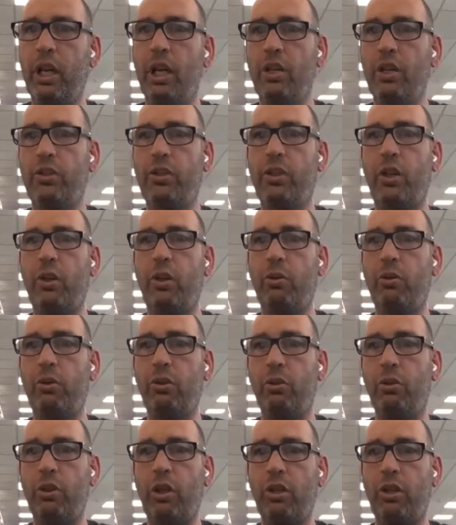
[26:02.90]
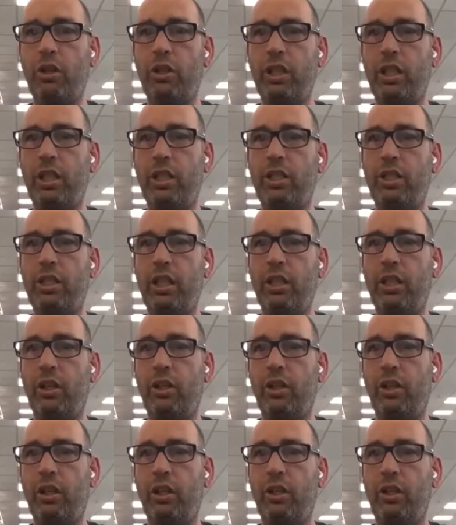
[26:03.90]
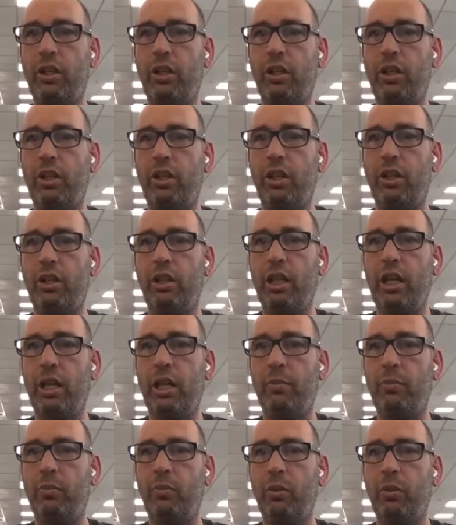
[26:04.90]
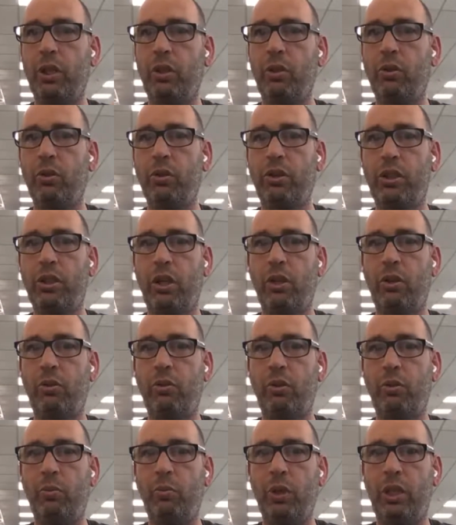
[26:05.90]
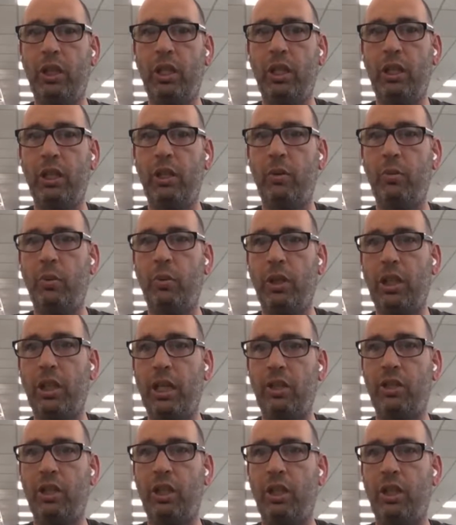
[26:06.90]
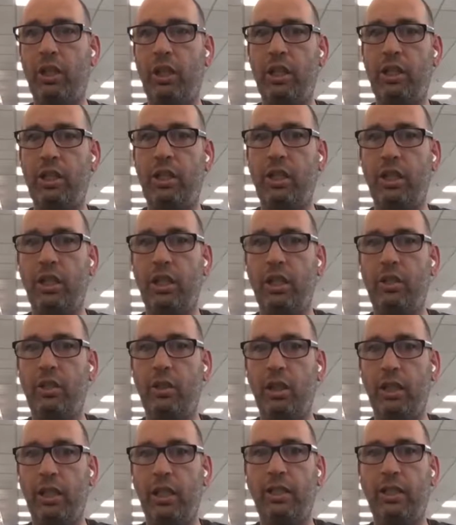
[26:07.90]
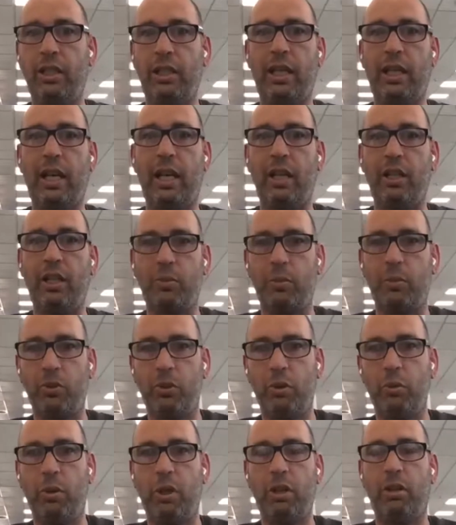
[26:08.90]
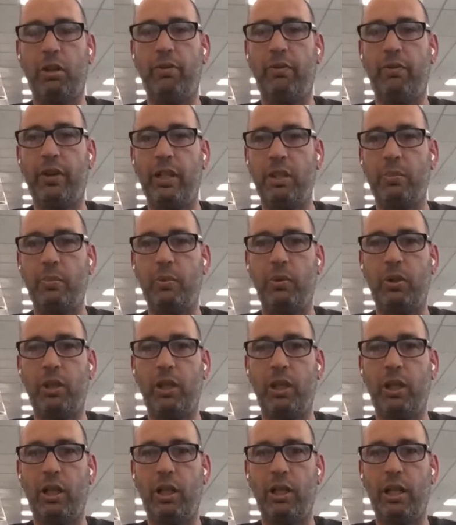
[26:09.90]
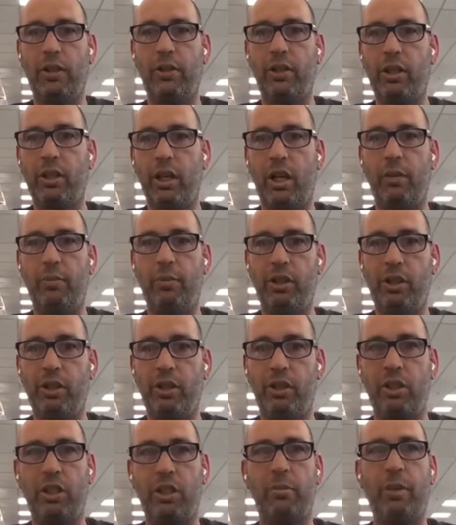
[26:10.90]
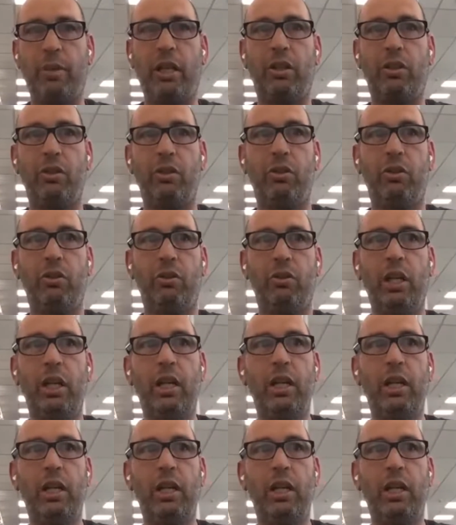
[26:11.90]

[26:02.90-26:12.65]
So you'll notice there, Zeno, that we can actually, this linked accounts, we'll do one on Facebook another time. This is just about Google,